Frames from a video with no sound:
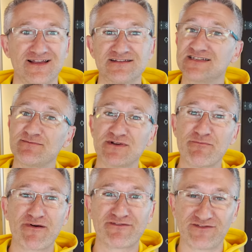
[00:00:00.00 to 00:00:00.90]
Tip
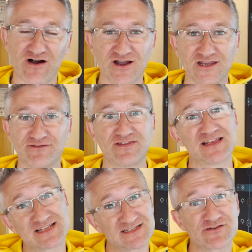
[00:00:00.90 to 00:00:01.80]
number five, and
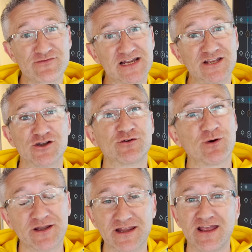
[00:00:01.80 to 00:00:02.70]
this is a really good one.